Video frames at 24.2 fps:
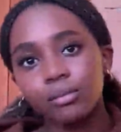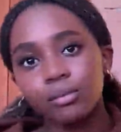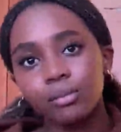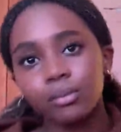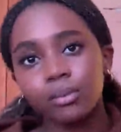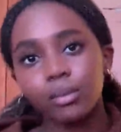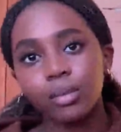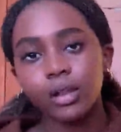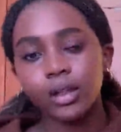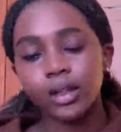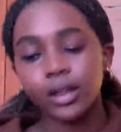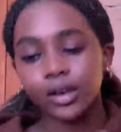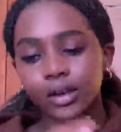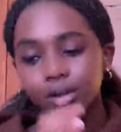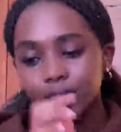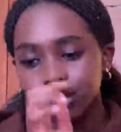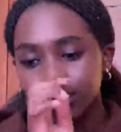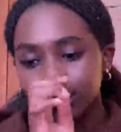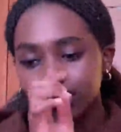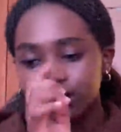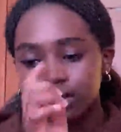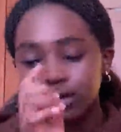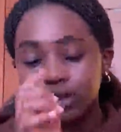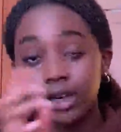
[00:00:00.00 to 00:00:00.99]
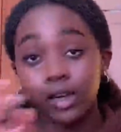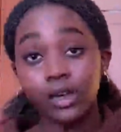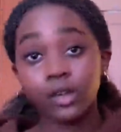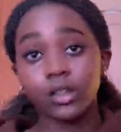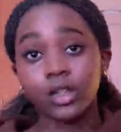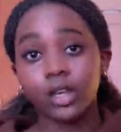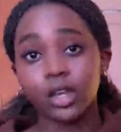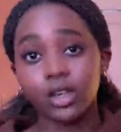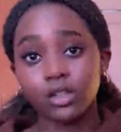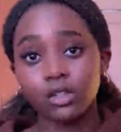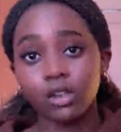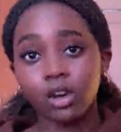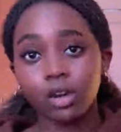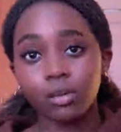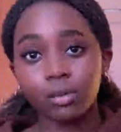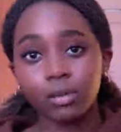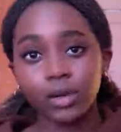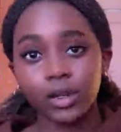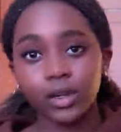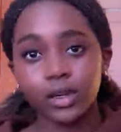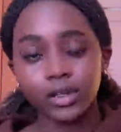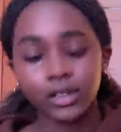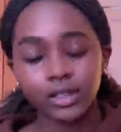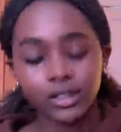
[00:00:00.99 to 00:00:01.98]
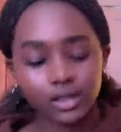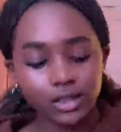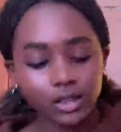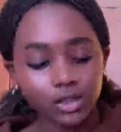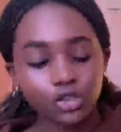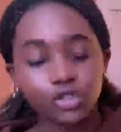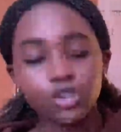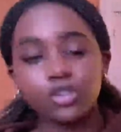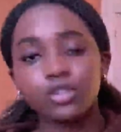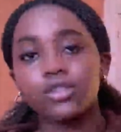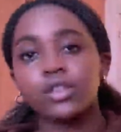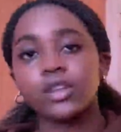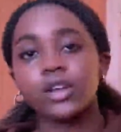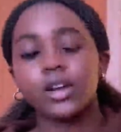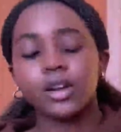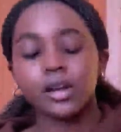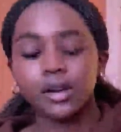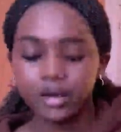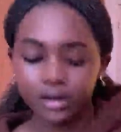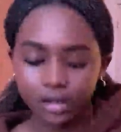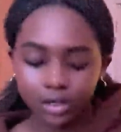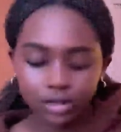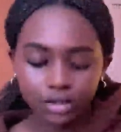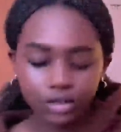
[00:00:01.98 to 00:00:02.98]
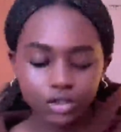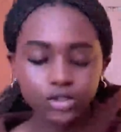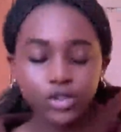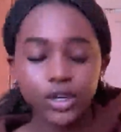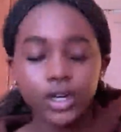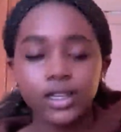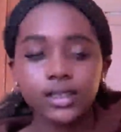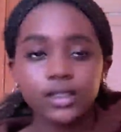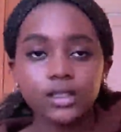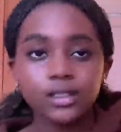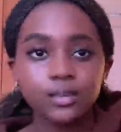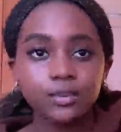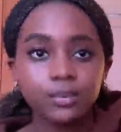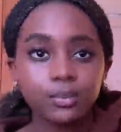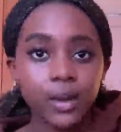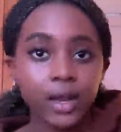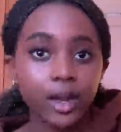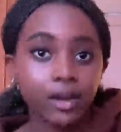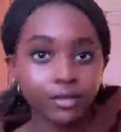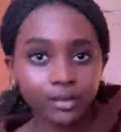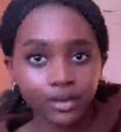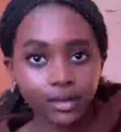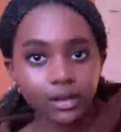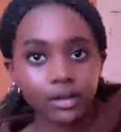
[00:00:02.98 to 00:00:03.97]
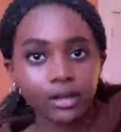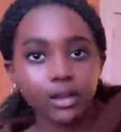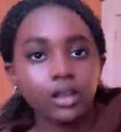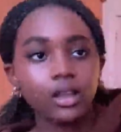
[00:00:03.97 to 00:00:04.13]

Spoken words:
players, early guitar players, tune their strings perfectly.